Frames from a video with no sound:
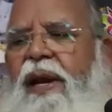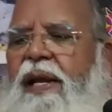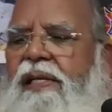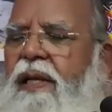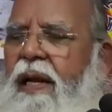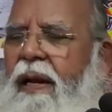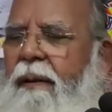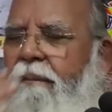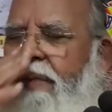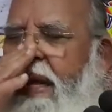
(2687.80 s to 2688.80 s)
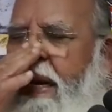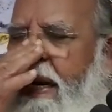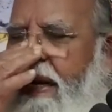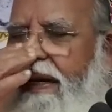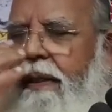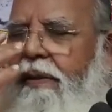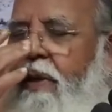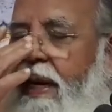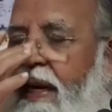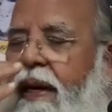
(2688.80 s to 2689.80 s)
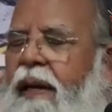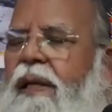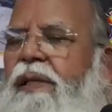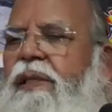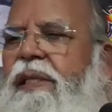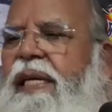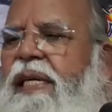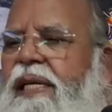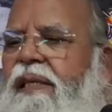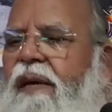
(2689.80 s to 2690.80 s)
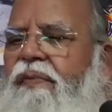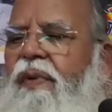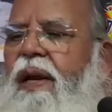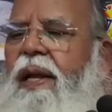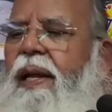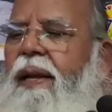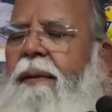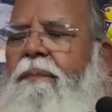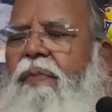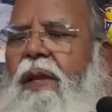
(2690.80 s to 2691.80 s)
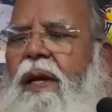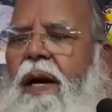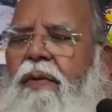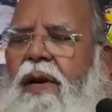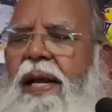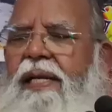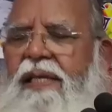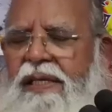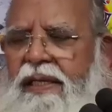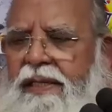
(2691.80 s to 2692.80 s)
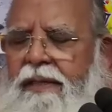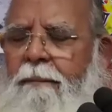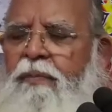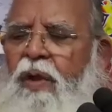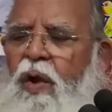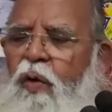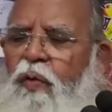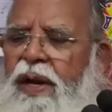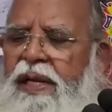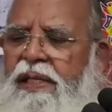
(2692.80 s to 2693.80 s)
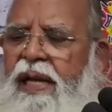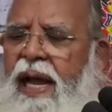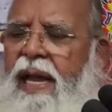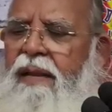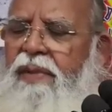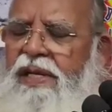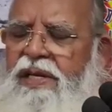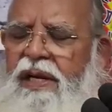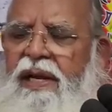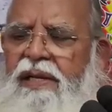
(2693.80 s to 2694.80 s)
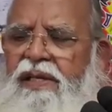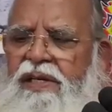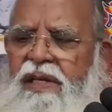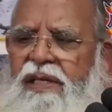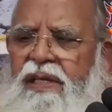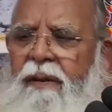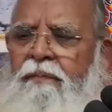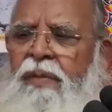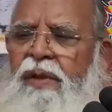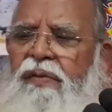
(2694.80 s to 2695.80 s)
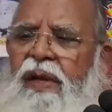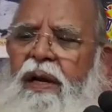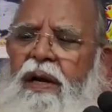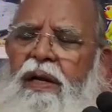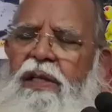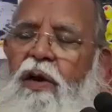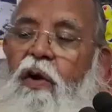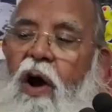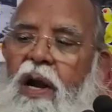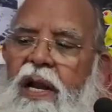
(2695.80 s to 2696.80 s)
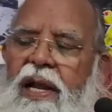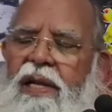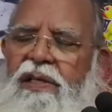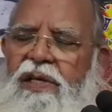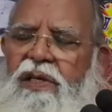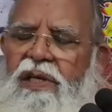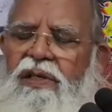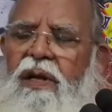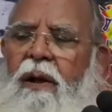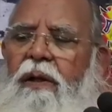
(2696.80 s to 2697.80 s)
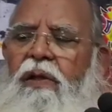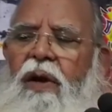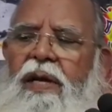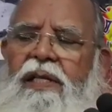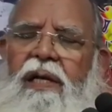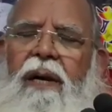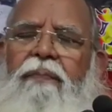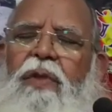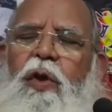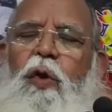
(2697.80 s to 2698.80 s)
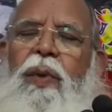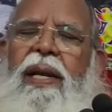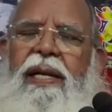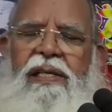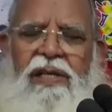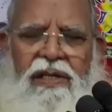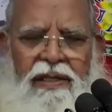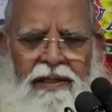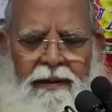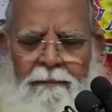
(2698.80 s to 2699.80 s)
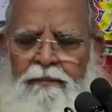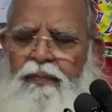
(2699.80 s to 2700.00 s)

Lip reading: Friends, there are three stages of our existence. One is the animalistic existence. Second is the godly existence. Third is the human existence.